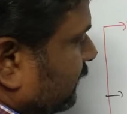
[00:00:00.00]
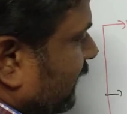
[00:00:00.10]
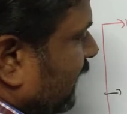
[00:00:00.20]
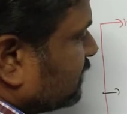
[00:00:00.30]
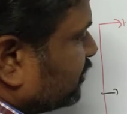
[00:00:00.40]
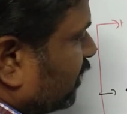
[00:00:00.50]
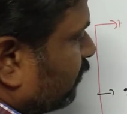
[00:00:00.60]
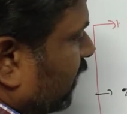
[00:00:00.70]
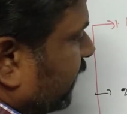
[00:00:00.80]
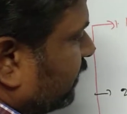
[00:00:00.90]
calcium
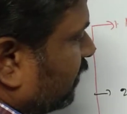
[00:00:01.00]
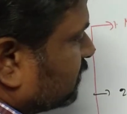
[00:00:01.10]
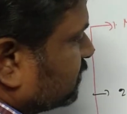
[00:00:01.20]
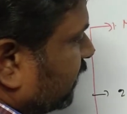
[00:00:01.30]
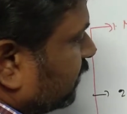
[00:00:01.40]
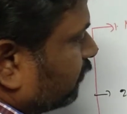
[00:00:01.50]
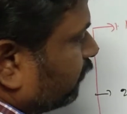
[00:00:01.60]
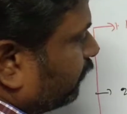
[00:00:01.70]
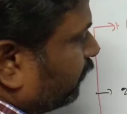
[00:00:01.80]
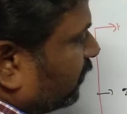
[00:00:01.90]
hydroxide.
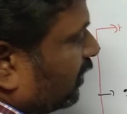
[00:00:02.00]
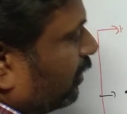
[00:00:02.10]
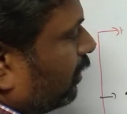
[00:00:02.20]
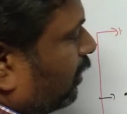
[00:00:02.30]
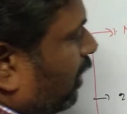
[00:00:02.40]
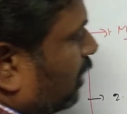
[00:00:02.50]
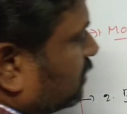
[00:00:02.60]
On